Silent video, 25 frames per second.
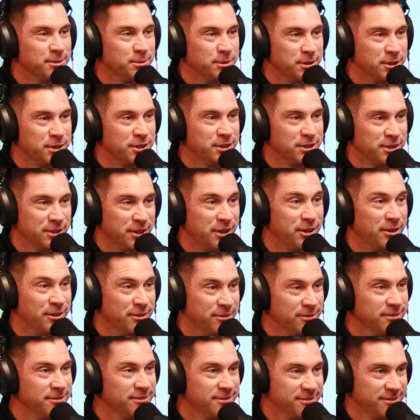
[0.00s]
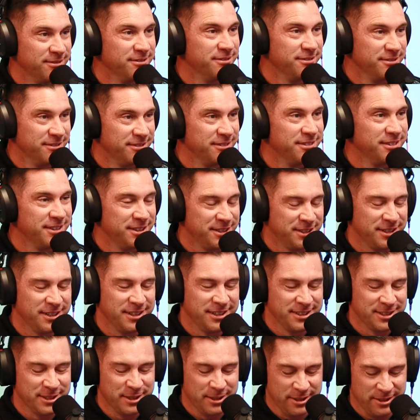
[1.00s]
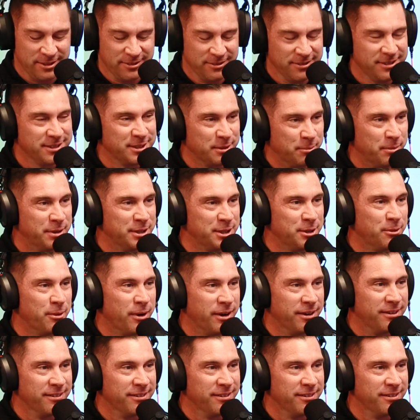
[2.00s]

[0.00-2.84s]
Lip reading: which is a busy one.